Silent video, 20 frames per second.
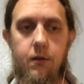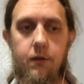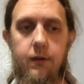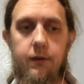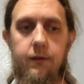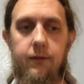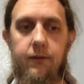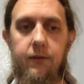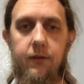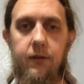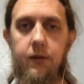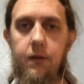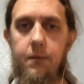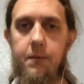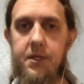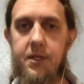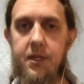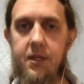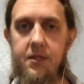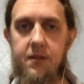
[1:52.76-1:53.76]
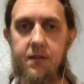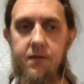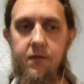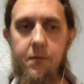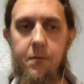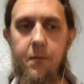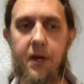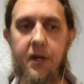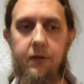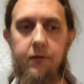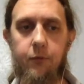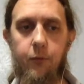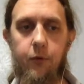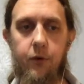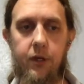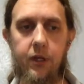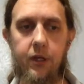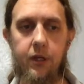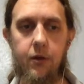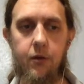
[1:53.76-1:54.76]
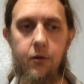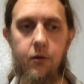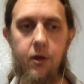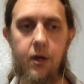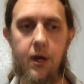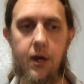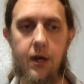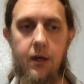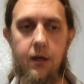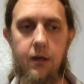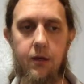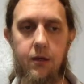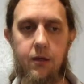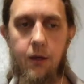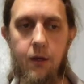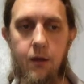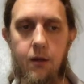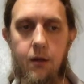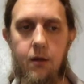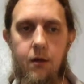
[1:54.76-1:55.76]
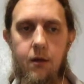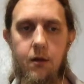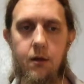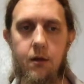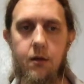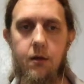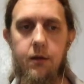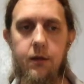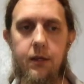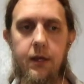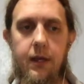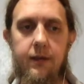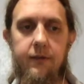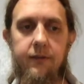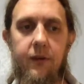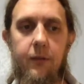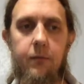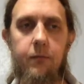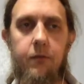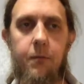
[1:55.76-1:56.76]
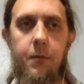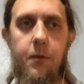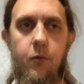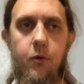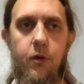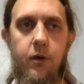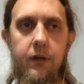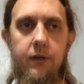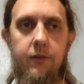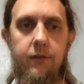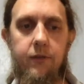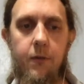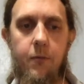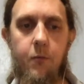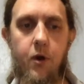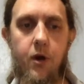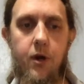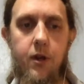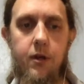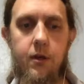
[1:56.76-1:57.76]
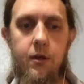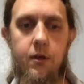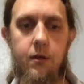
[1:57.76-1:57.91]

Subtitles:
Let's see, let me test if the mic's working okay. Yeah, it seems to be working somewhat.